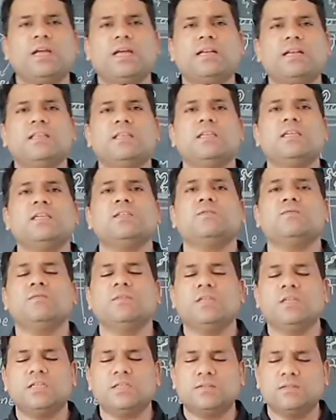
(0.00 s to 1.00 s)
and
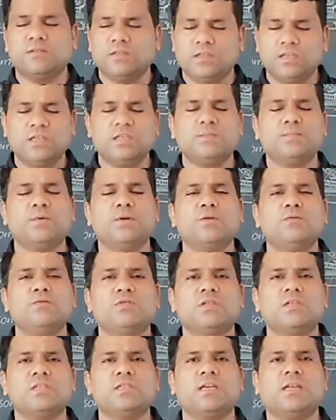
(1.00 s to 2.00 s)
these
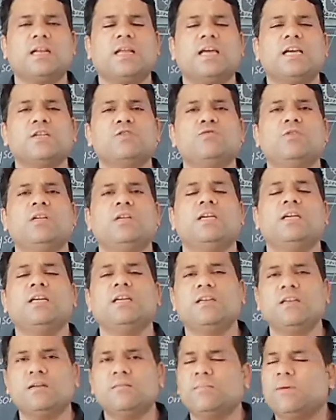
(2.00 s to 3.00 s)
producers are actually
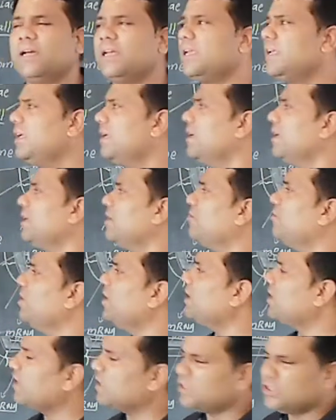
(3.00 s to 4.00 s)
eaten by the
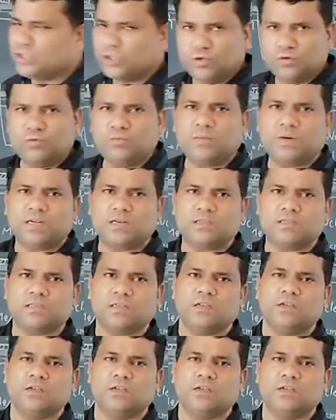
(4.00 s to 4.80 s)
consumers.